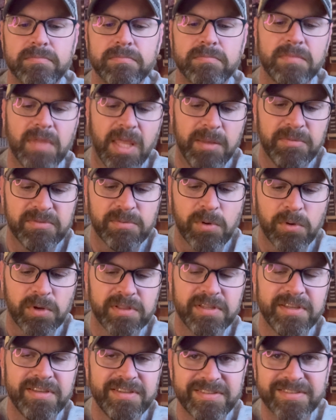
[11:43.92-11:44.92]
keep smoking
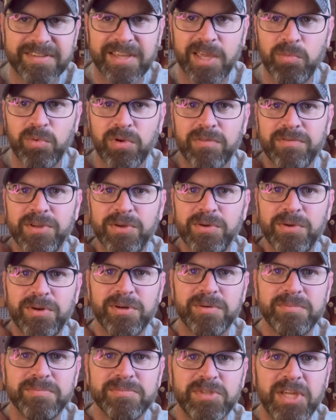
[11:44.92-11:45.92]
these, keep reviewing
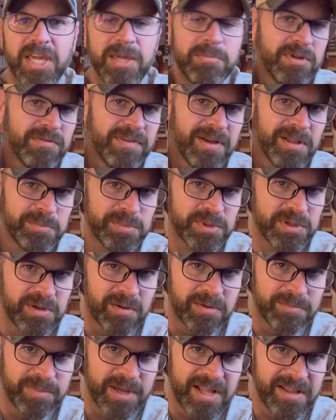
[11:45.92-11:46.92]
them, keep developing our
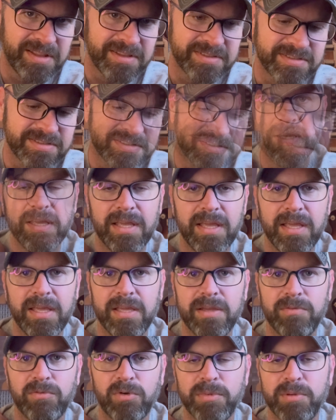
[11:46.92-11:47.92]
palates,
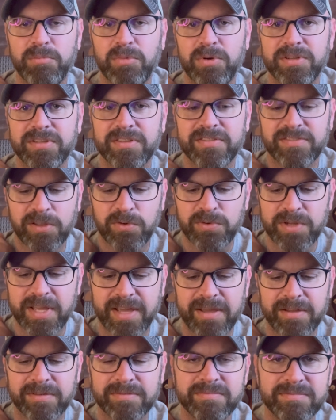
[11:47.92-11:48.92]
and remember to slow
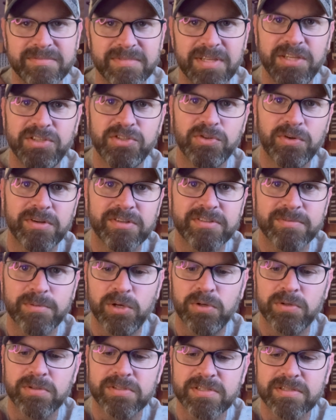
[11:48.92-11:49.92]
down, enjoy your
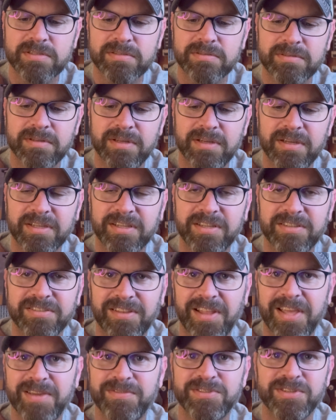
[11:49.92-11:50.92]
smokes, because
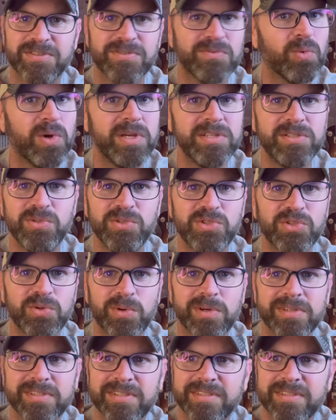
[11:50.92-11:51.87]
life's just way too short.